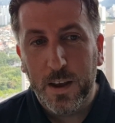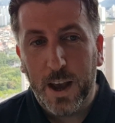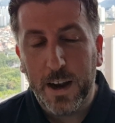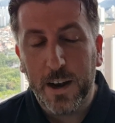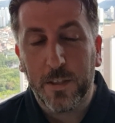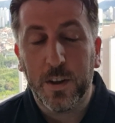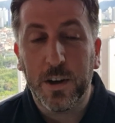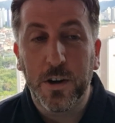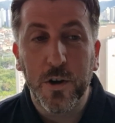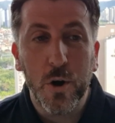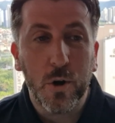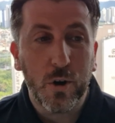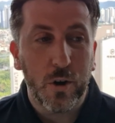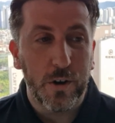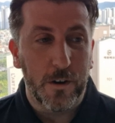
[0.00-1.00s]
and I think the
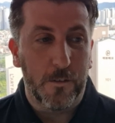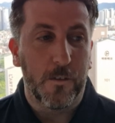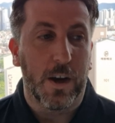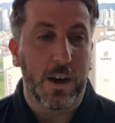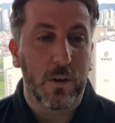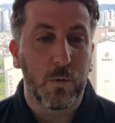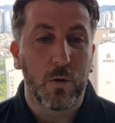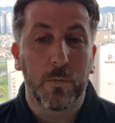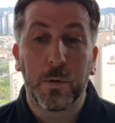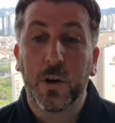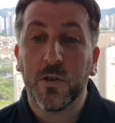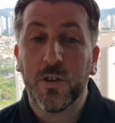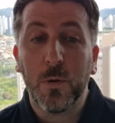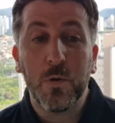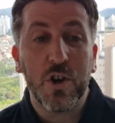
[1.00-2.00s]
knock on effect was
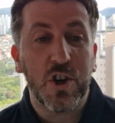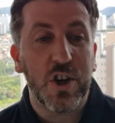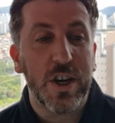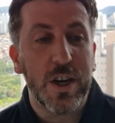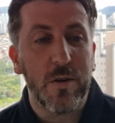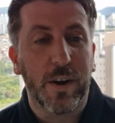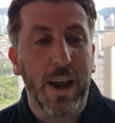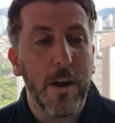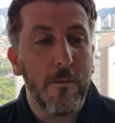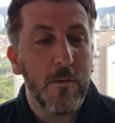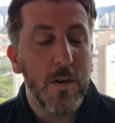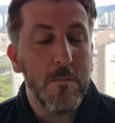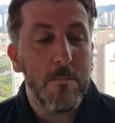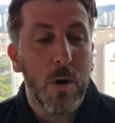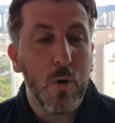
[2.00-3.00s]
because they were cheering
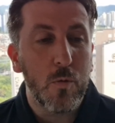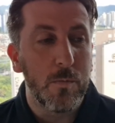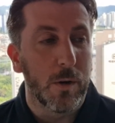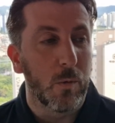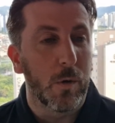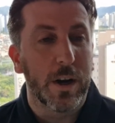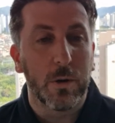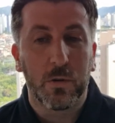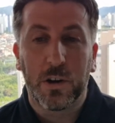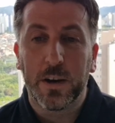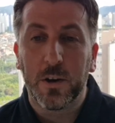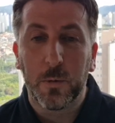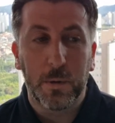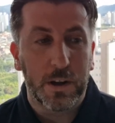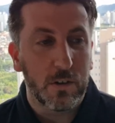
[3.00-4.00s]
every moment where there was a
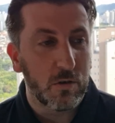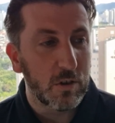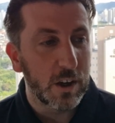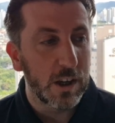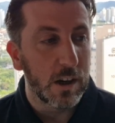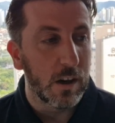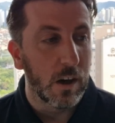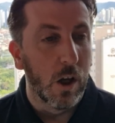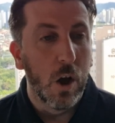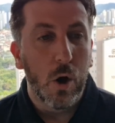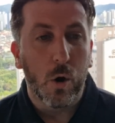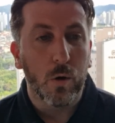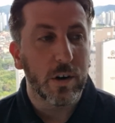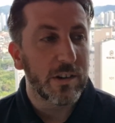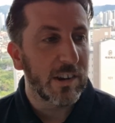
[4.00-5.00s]
little bit of skill
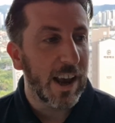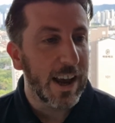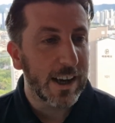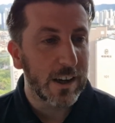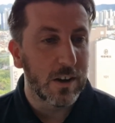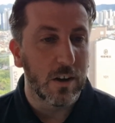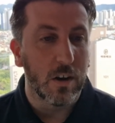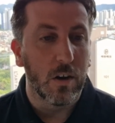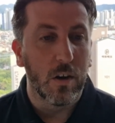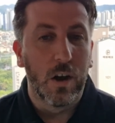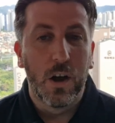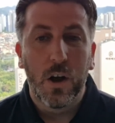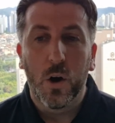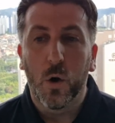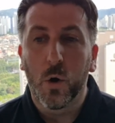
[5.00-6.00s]
or a tackle
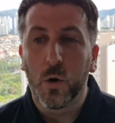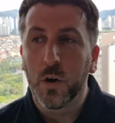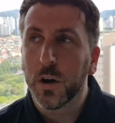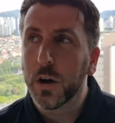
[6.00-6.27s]
or